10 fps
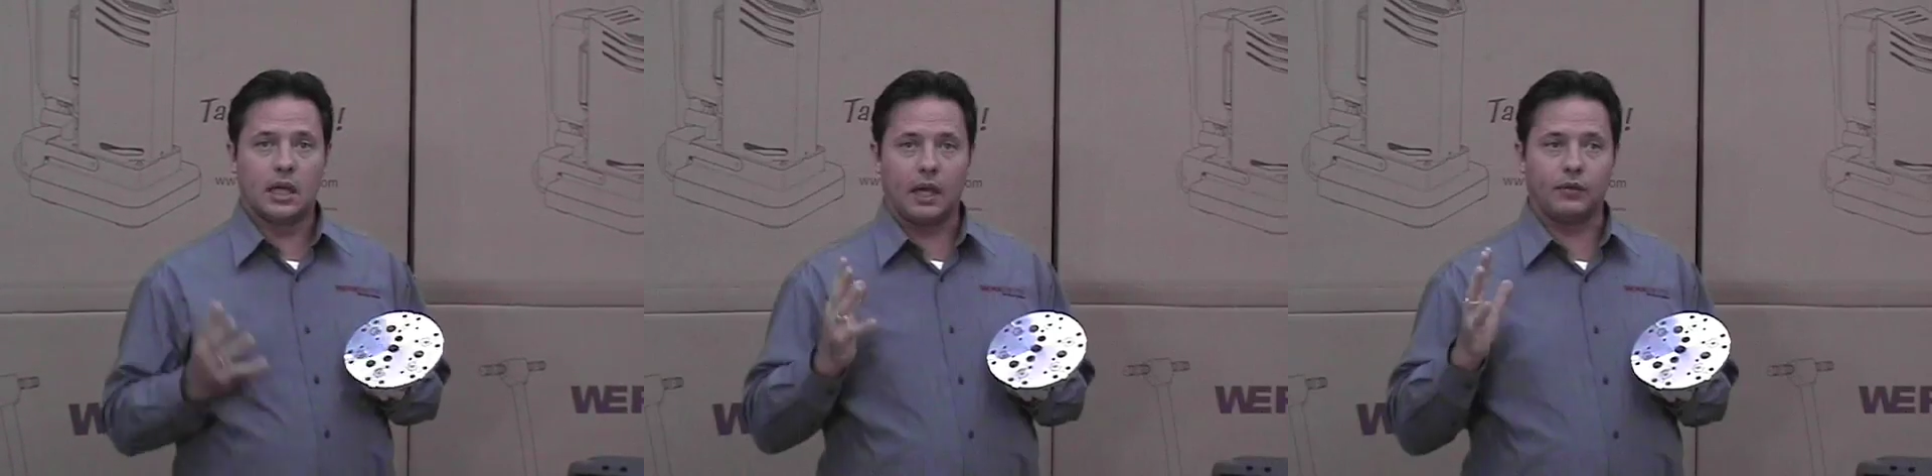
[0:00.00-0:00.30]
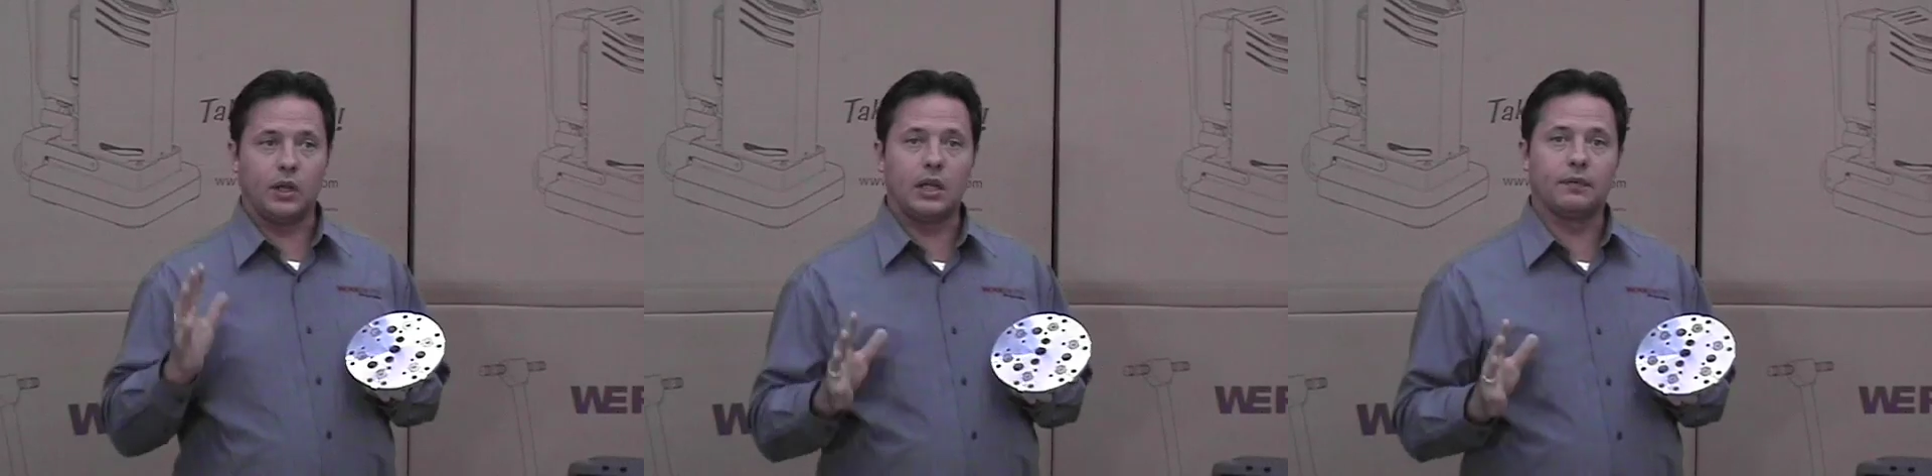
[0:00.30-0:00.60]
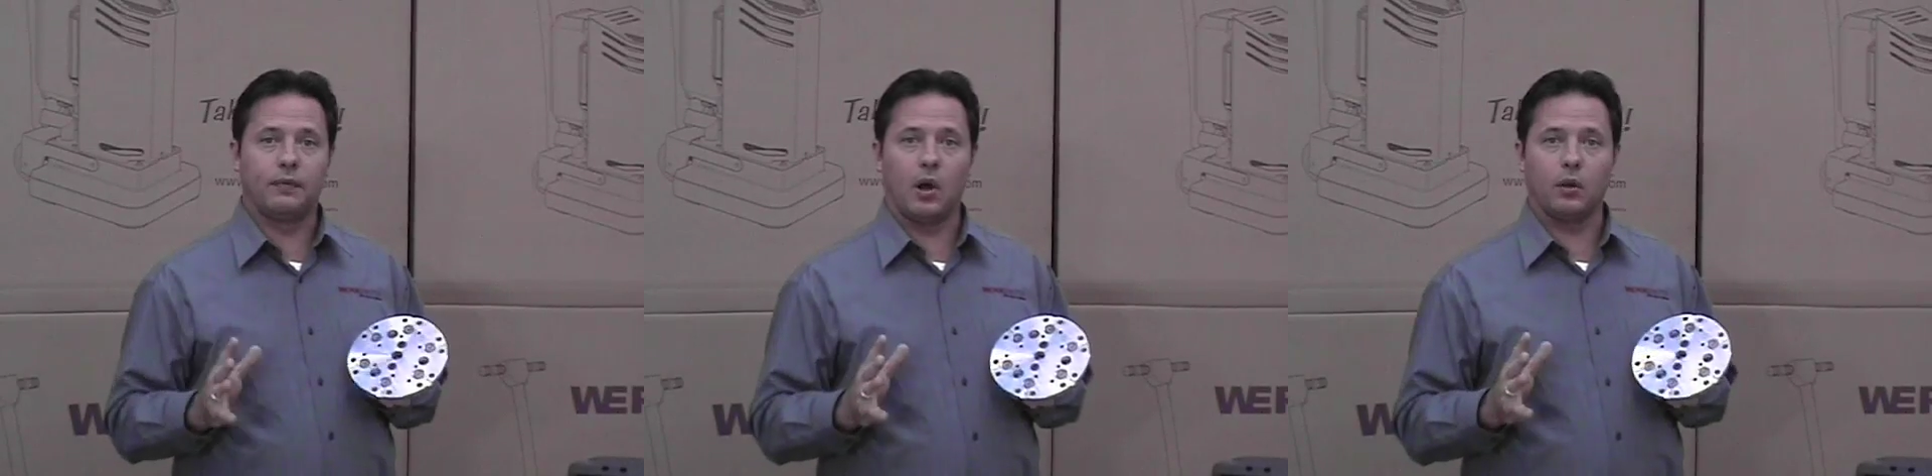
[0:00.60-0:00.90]
If you need to
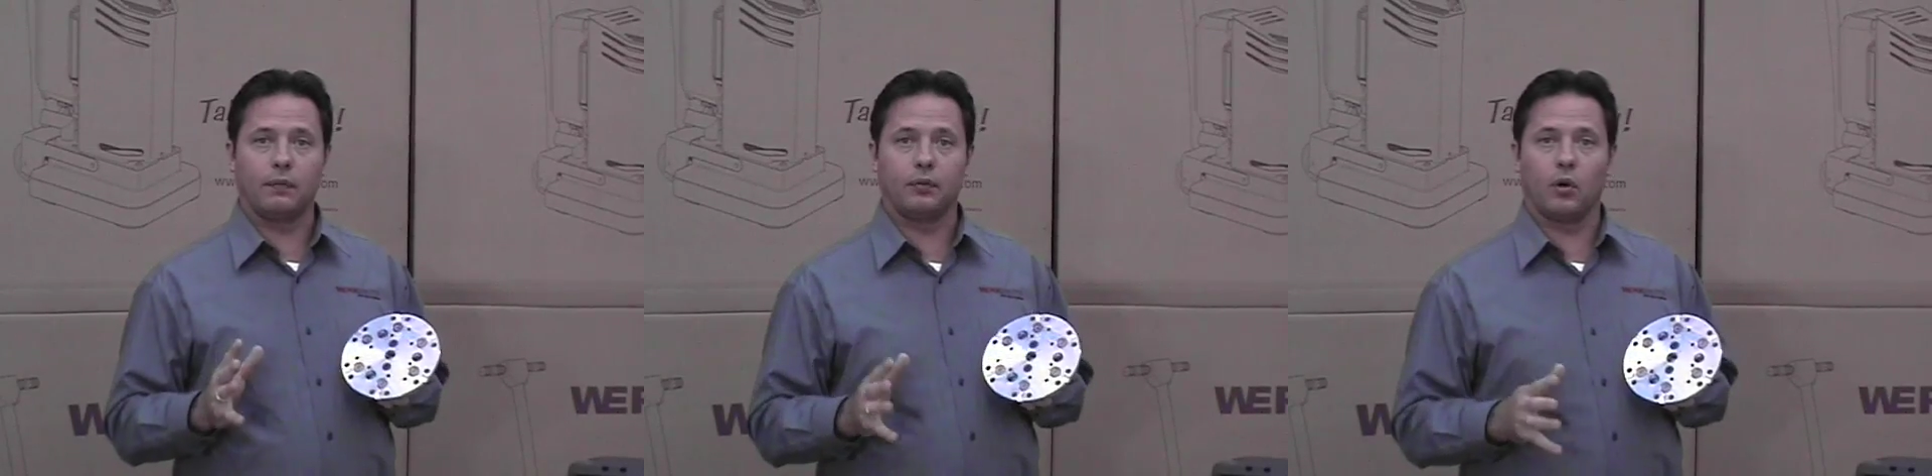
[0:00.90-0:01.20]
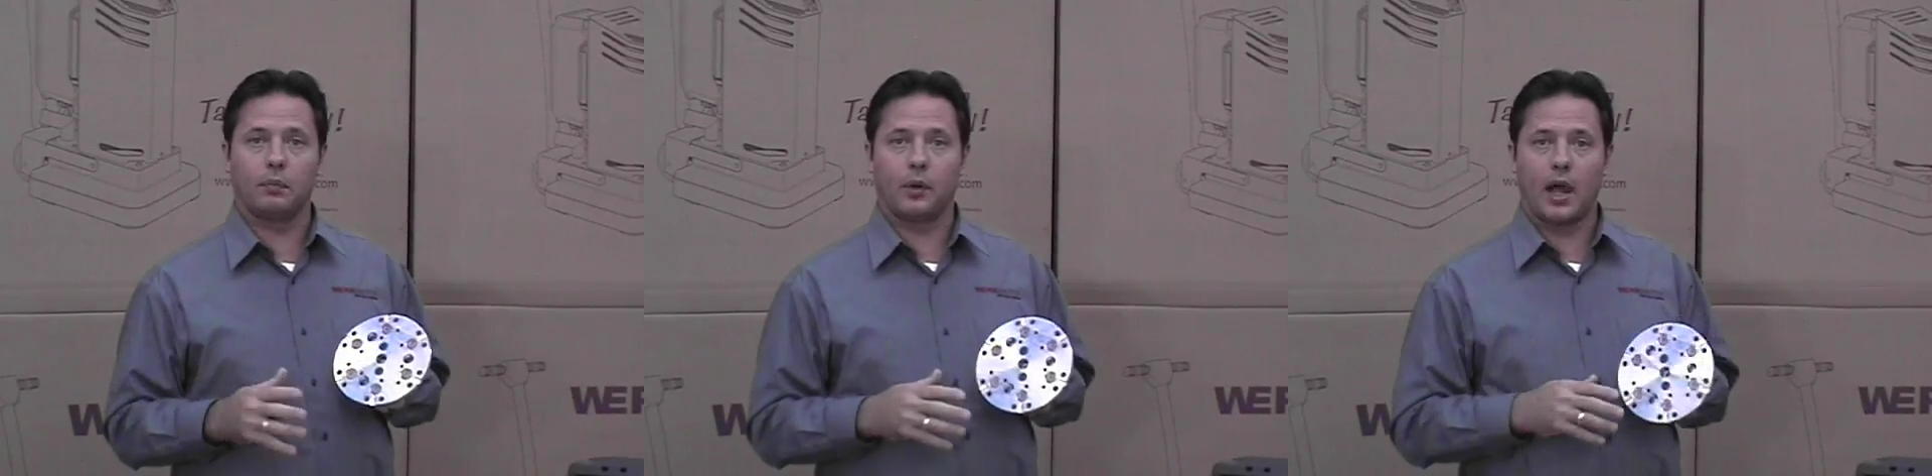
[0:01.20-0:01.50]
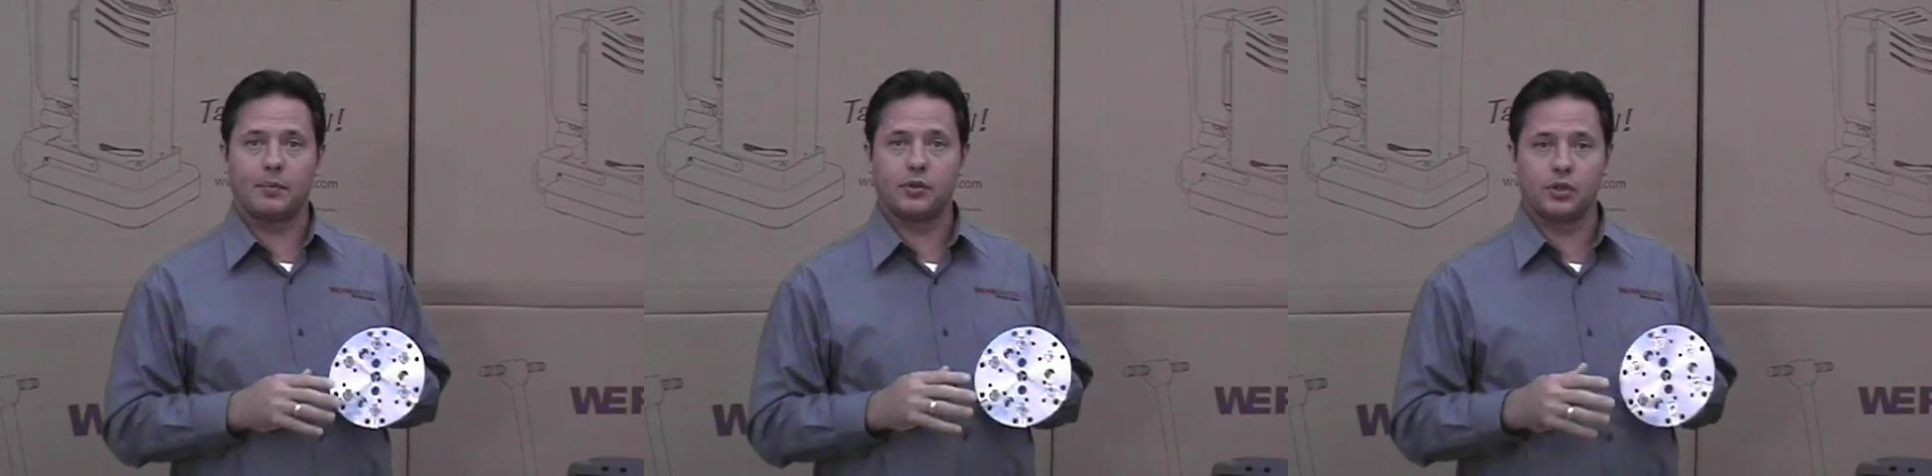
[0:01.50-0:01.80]
follow the floor,
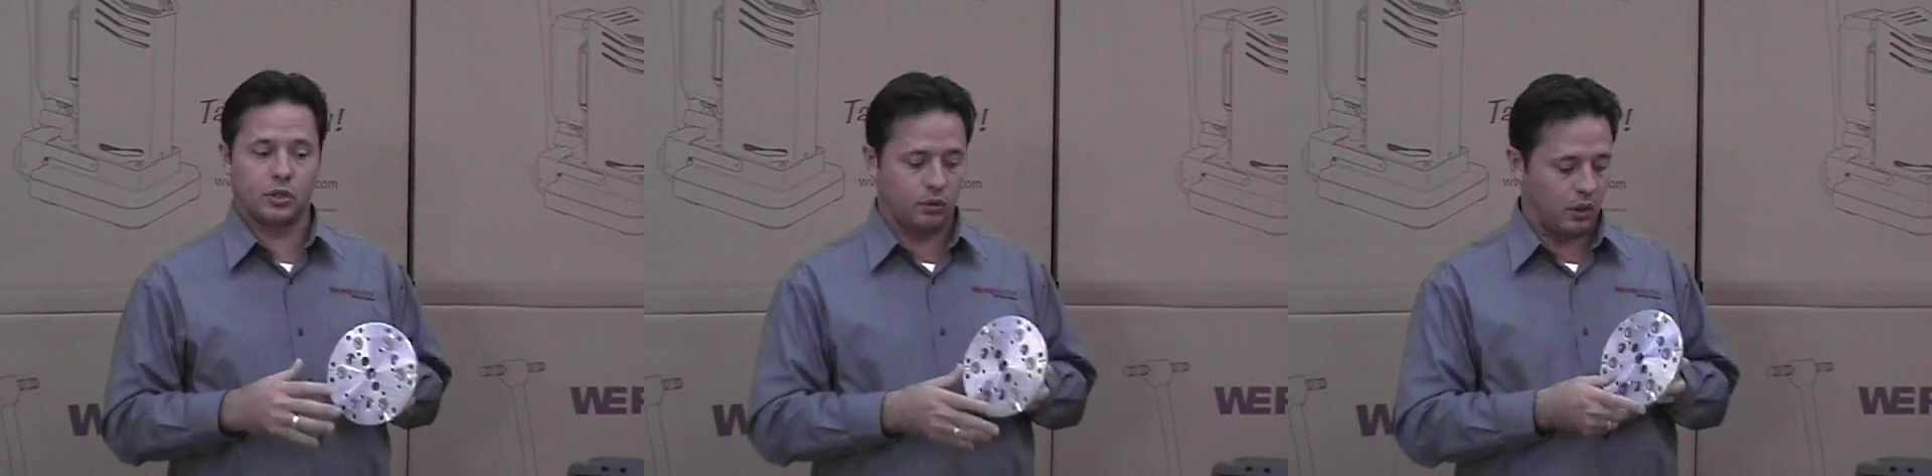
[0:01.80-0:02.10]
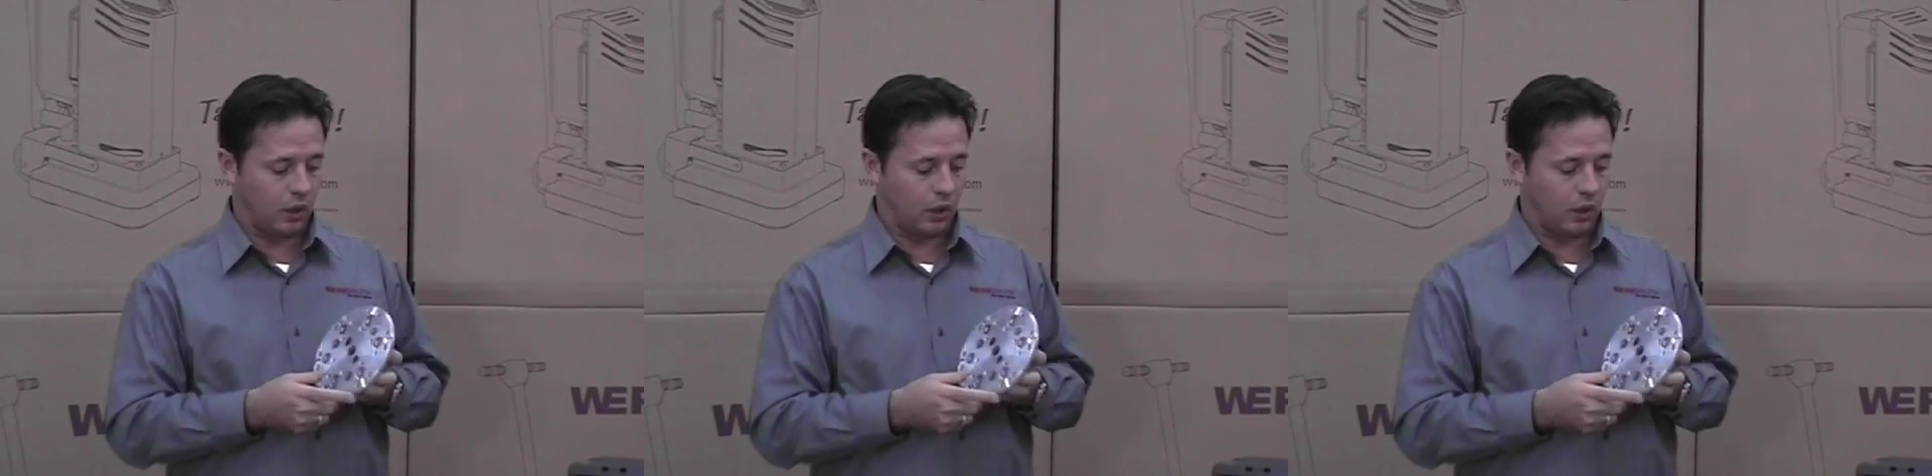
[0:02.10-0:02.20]
perhaps you're just doing a